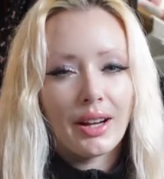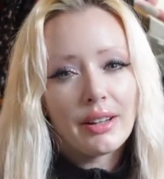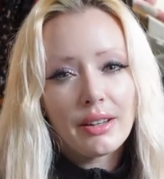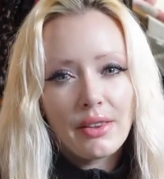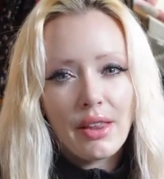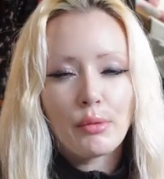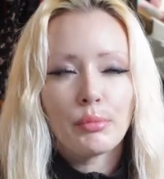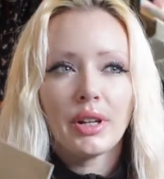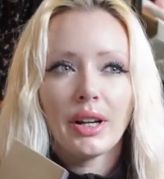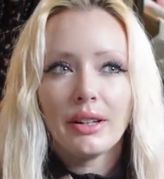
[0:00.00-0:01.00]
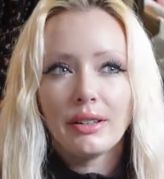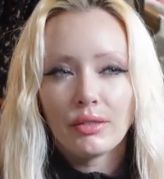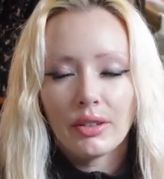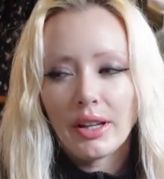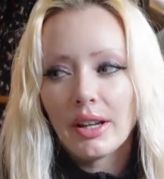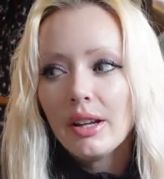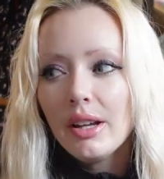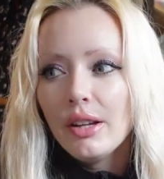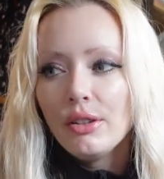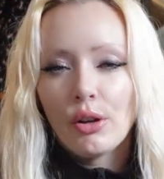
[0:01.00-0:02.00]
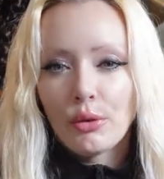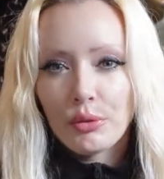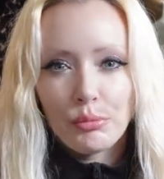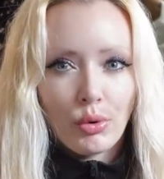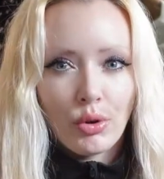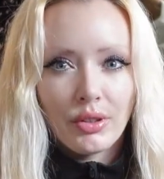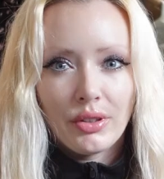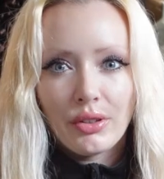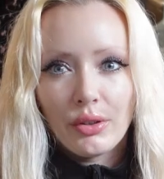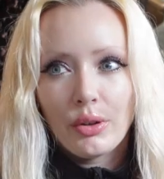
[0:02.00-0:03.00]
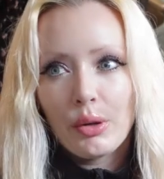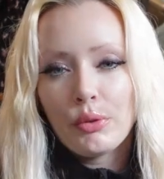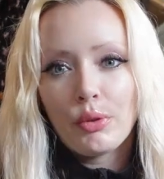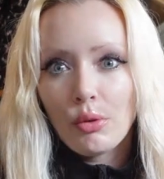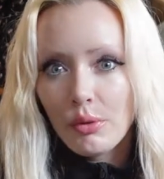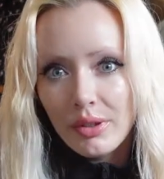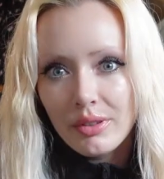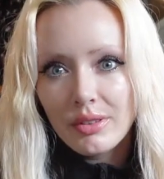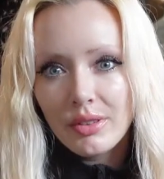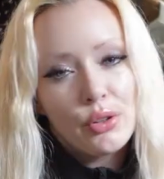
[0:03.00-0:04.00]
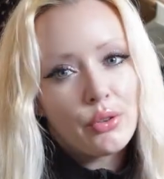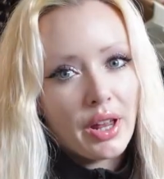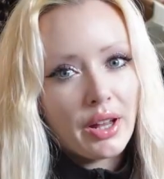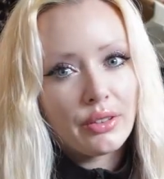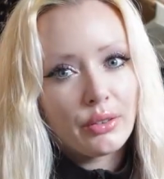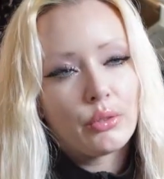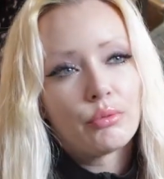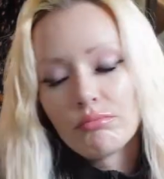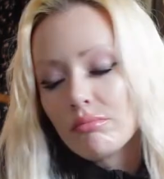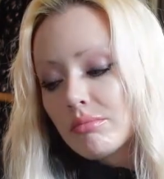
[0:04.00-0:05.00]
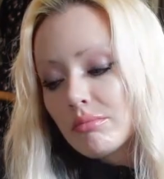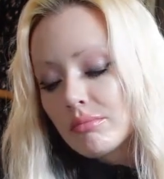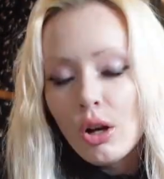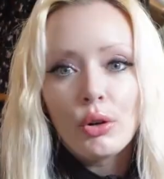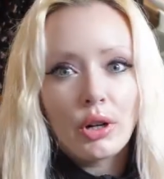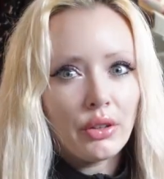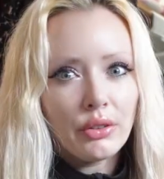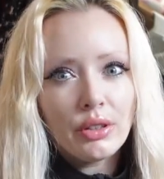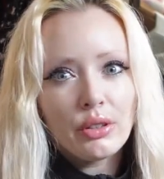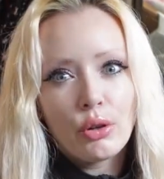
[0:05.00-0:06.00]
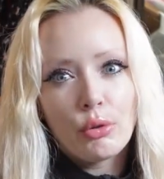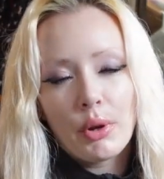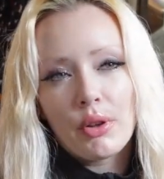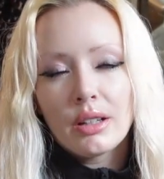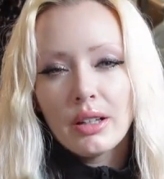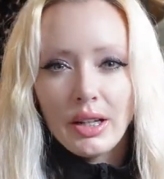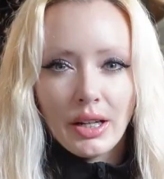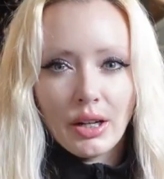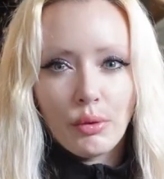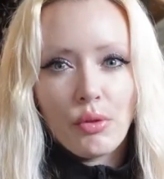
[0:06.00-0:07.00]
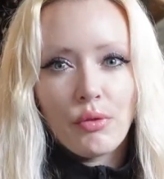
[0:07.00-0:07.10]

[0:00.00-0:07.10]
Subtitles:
of did that, but I didn't really know it was important, so I wouldn't always do that. So, oh, and I also didn't know about cleaning it with